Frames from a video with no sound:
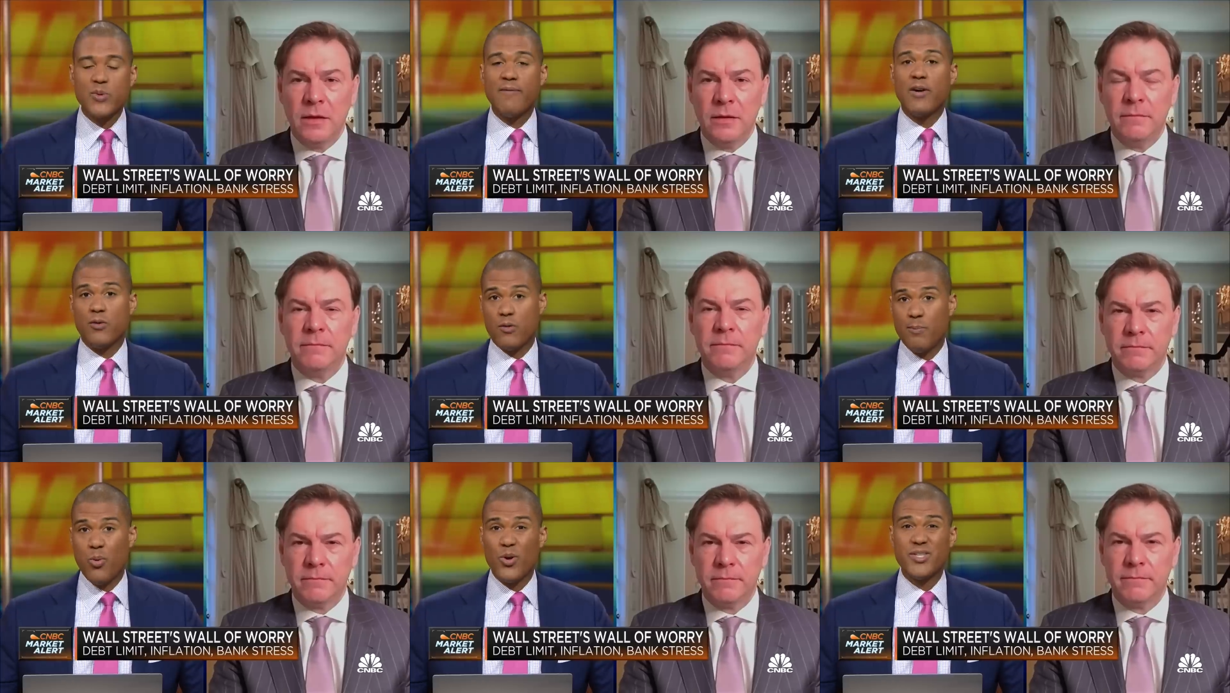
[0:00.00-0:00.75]
Speaker 1: we have other
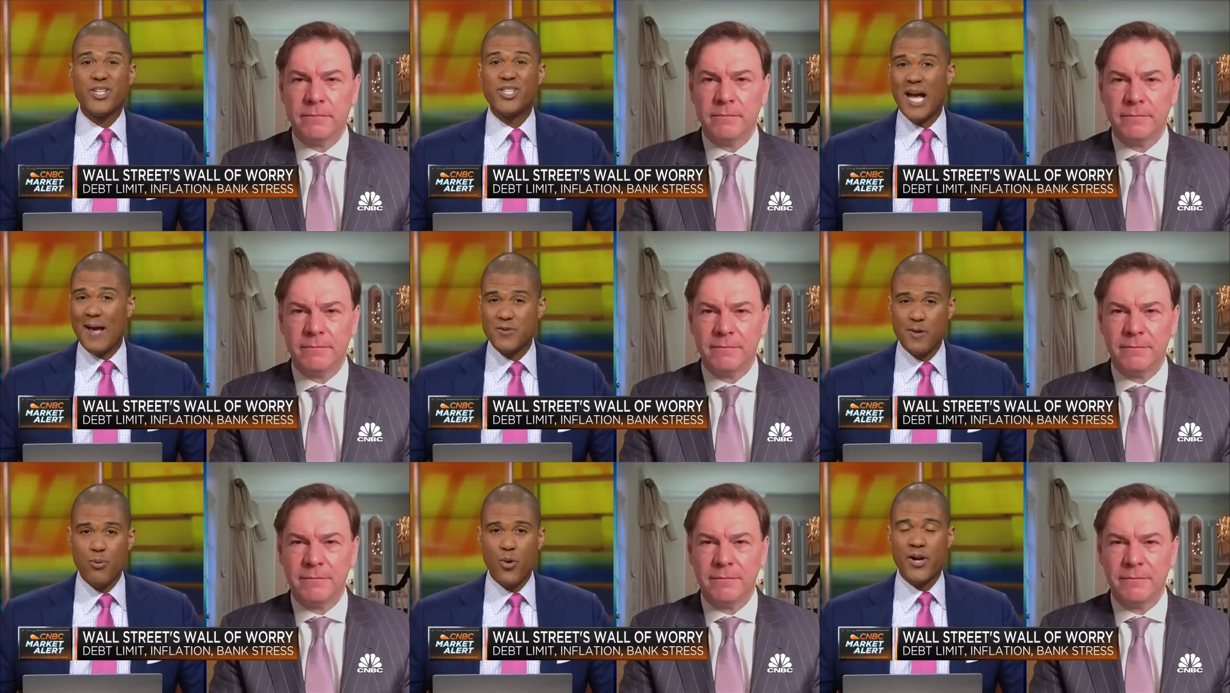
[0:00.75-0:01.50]
reports, a jobs
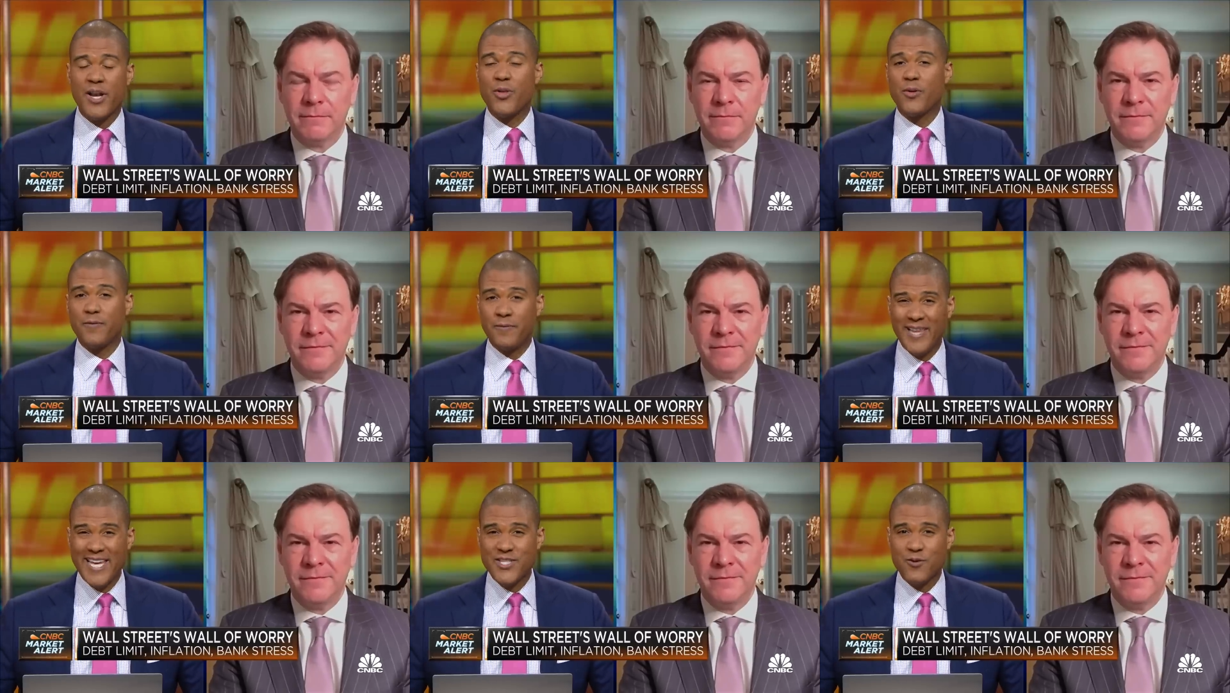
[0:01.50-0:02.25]
report, another
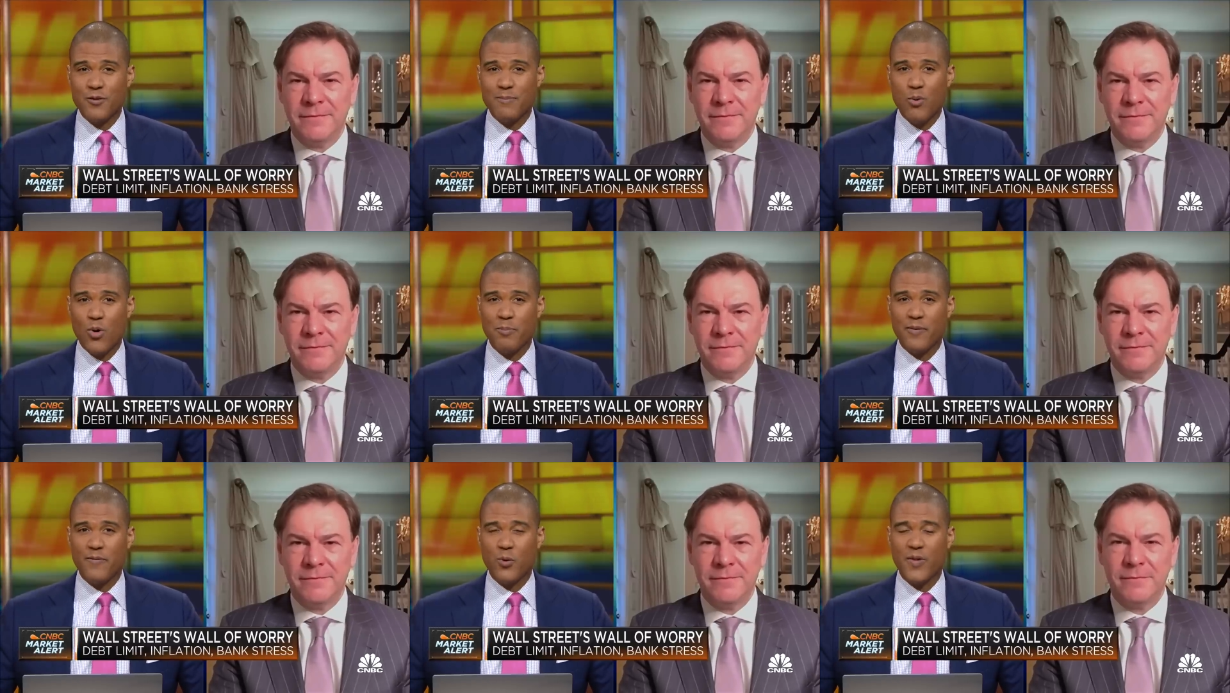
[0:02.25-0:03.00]
inflation report
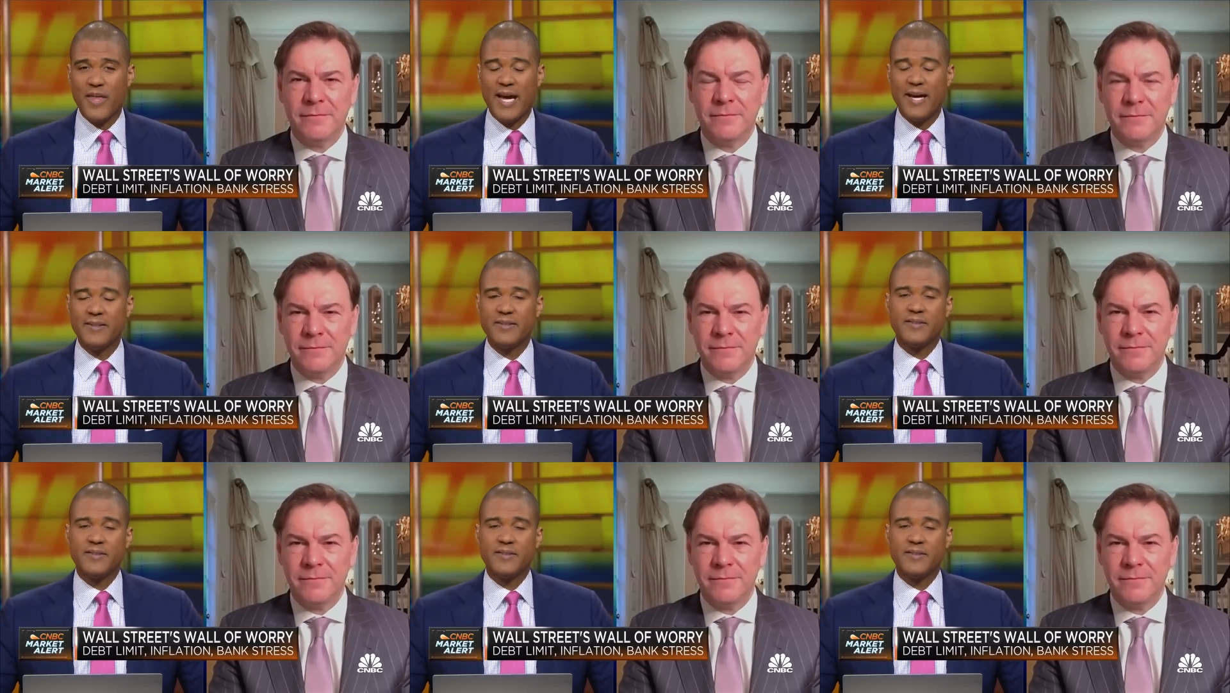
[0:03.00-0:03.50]
before that.